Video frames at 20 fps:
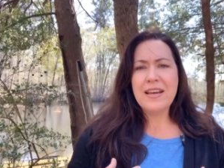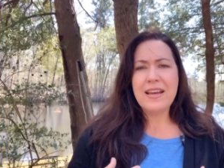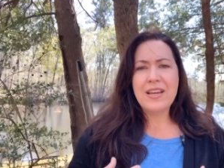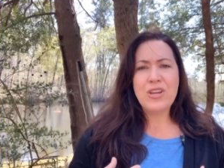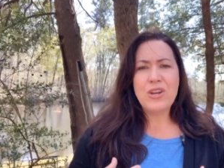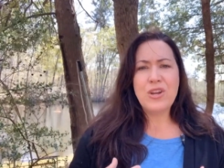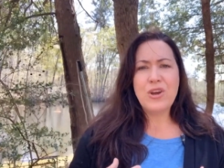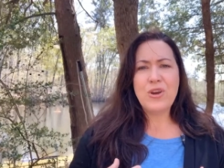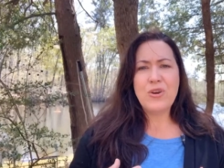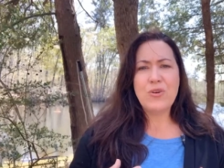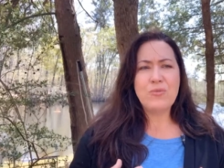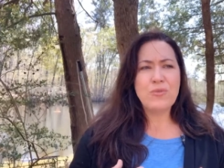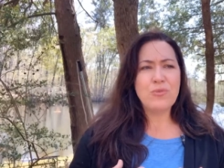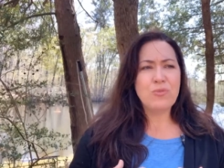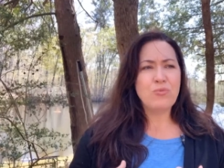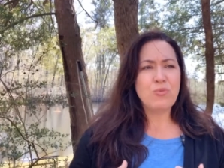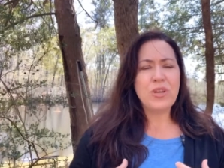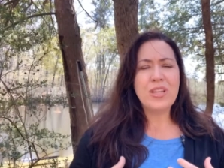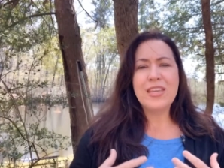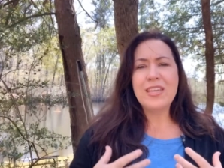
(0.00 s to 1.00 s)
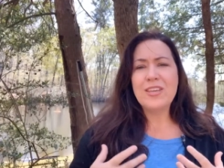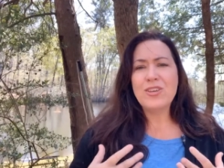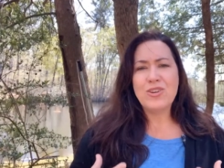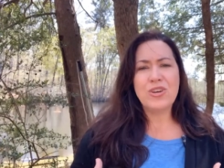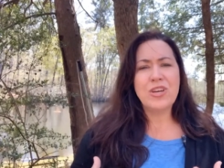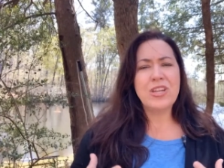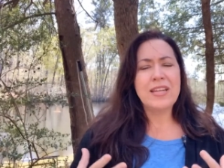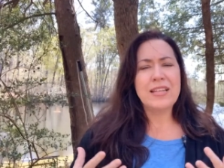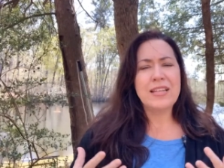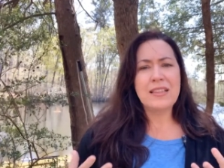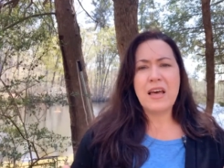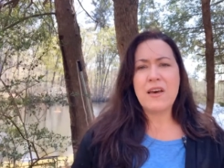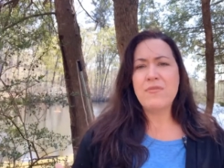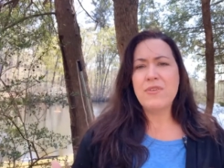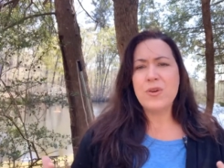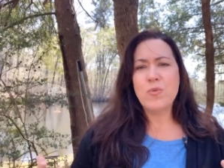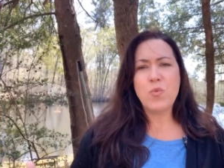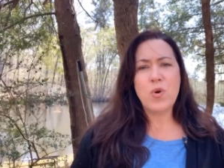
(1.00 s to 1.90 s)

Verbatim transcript: really good and loving,